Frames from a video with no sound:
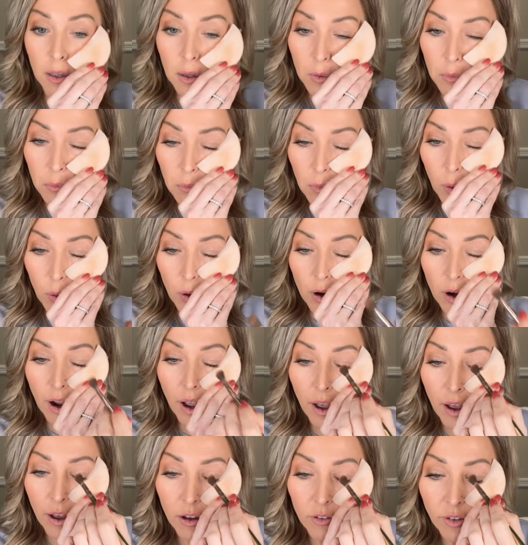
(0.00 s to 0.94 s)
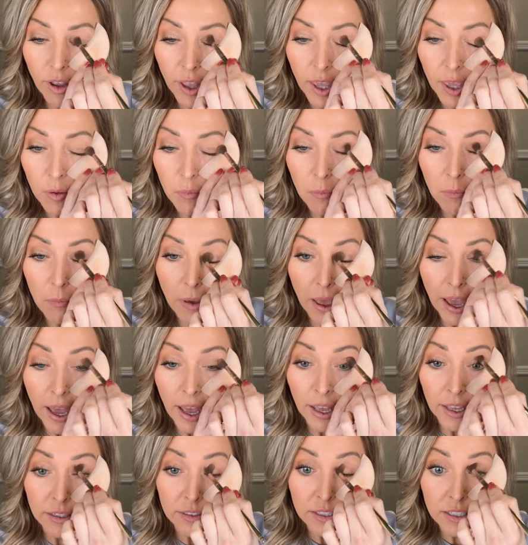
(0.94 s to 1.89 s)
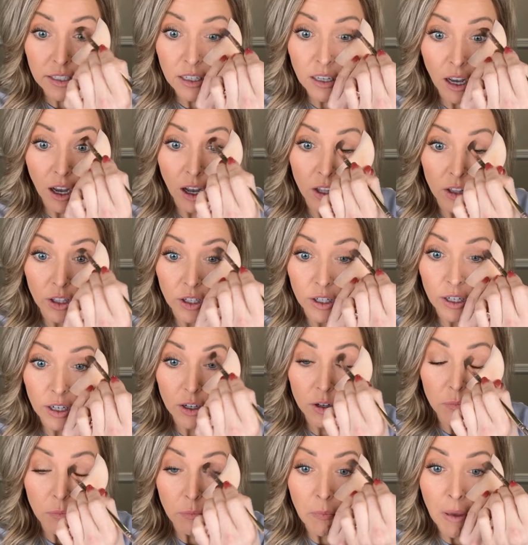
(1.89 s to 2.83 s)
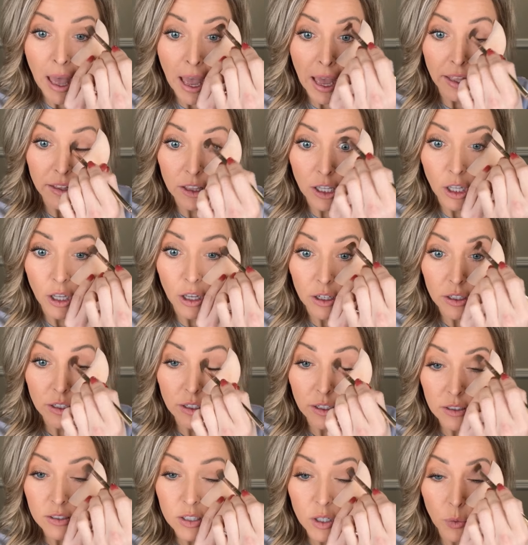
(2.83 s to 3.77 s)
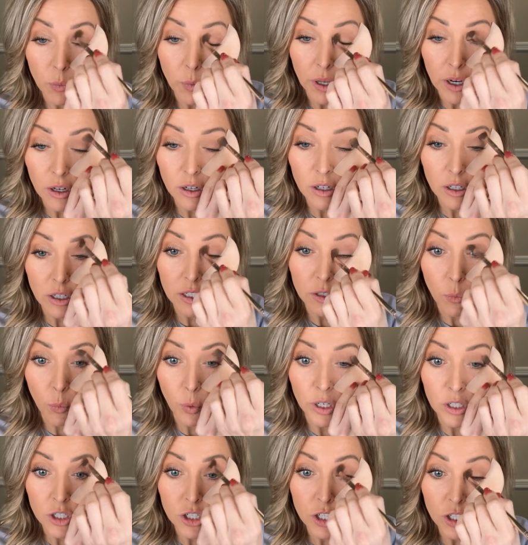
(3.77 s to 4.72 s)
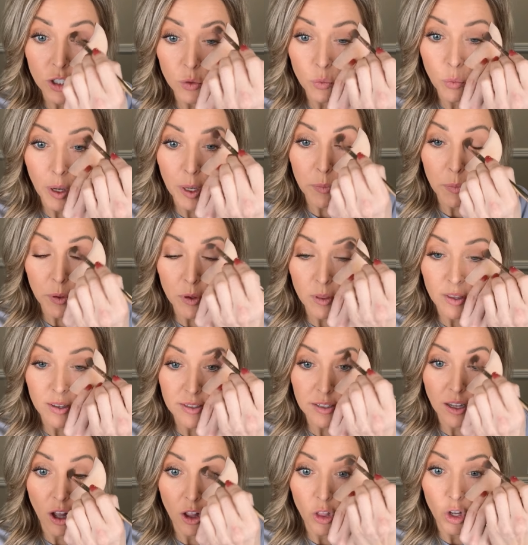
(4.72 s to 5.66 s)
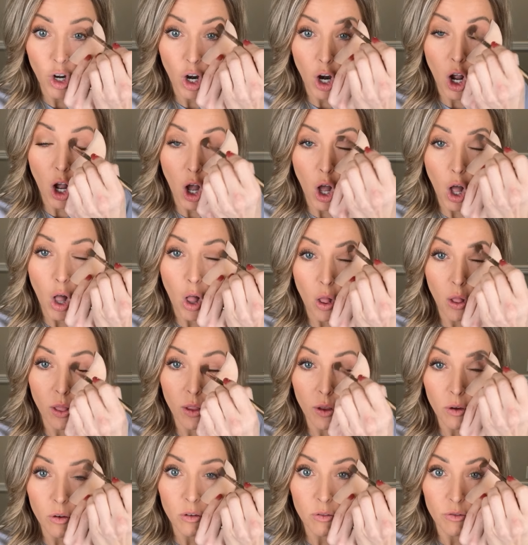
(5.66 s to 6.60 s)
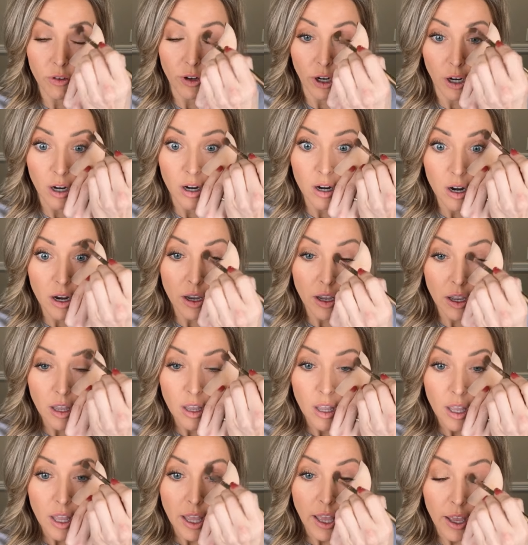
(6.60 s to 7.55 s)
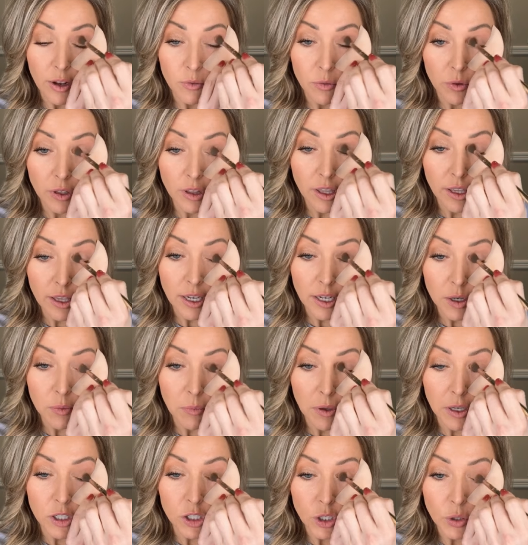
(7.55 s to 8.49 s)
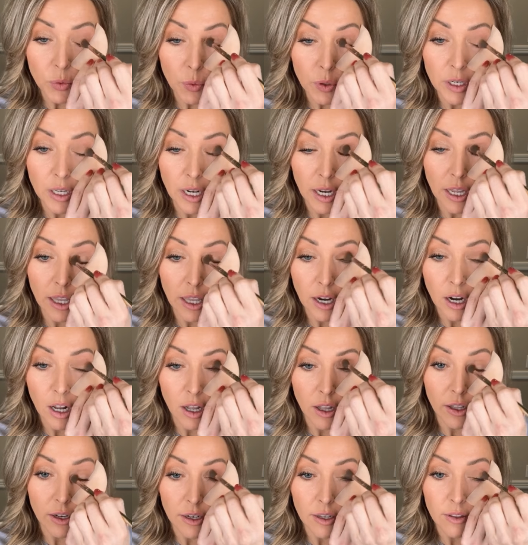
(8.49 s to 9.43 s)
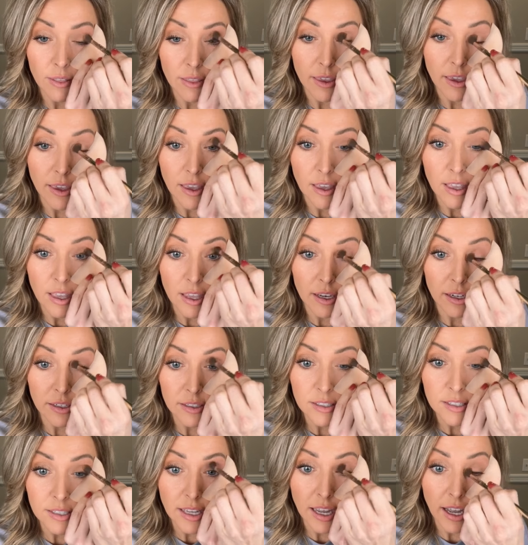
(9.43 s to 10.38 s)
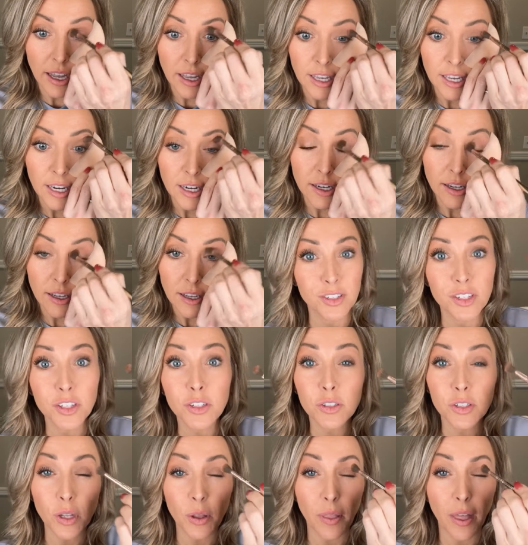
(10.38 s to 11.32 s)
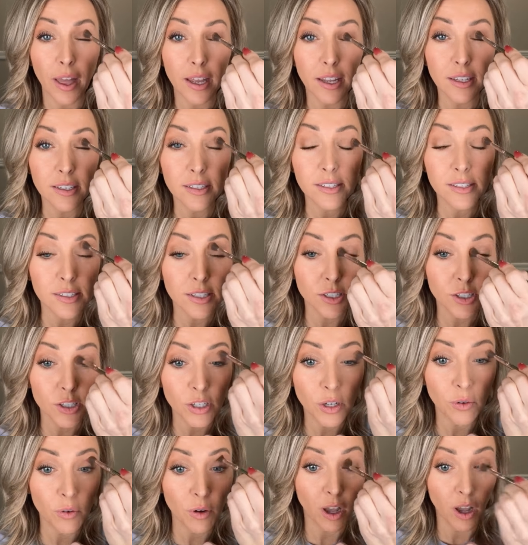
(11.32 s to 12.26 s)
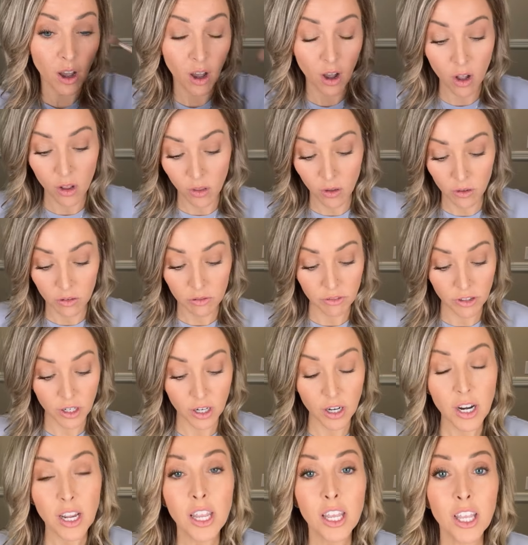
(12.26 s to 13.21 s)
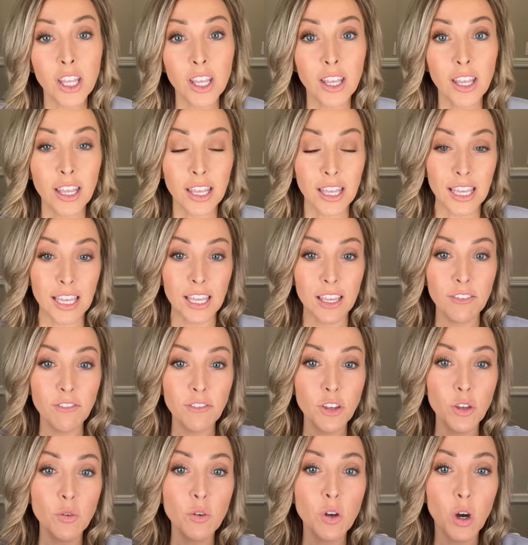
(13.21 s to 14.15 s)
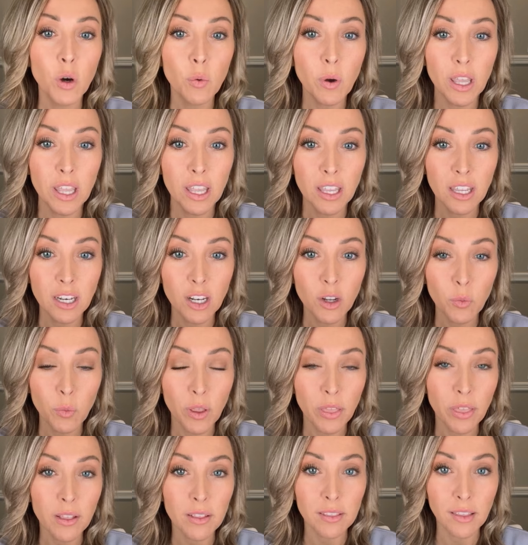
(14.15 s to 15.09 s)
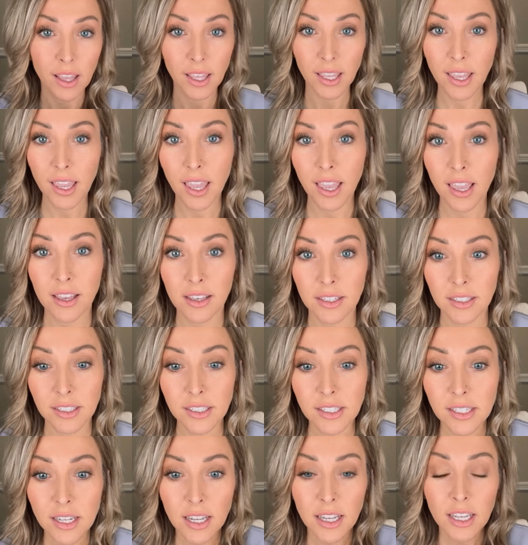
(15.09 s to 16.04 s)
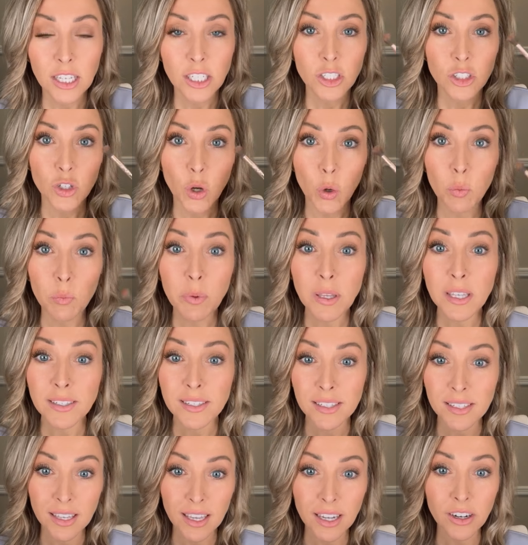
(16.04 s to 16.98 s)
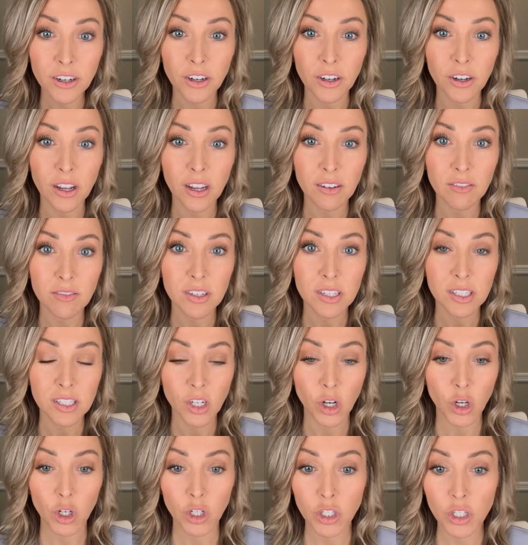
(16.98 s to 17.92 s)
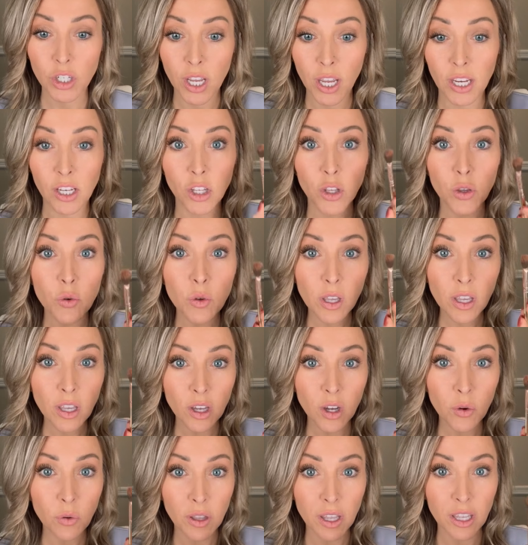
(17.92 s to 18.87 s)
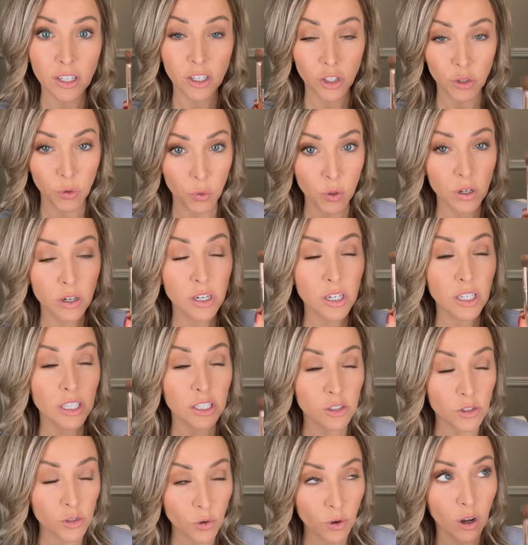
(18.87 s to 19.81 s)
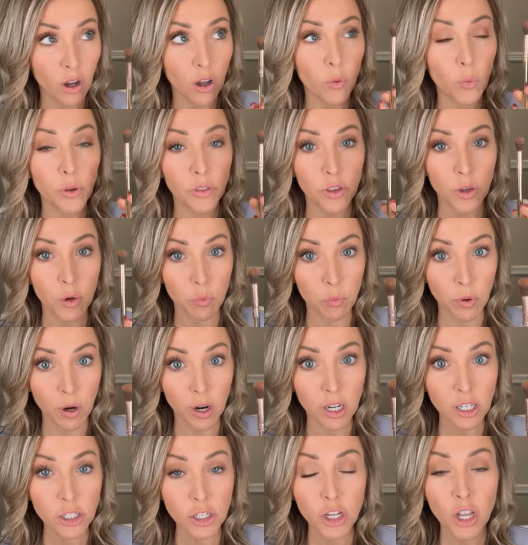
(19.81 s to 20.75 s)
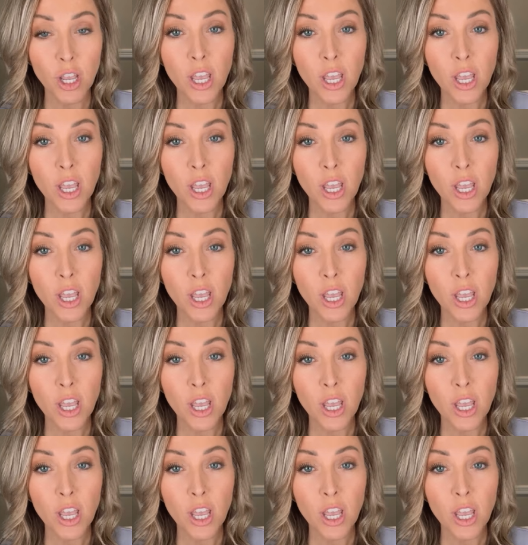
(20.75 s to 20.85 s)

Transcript: more of a matte color, matte look. So we are gonna windshield wiper this color all over and really kind of make sure we're getting it on the inside. So that is Sedona all over. If you go in with a light hand, don't be scared of this dark shade. You can go in, you're in control with your brush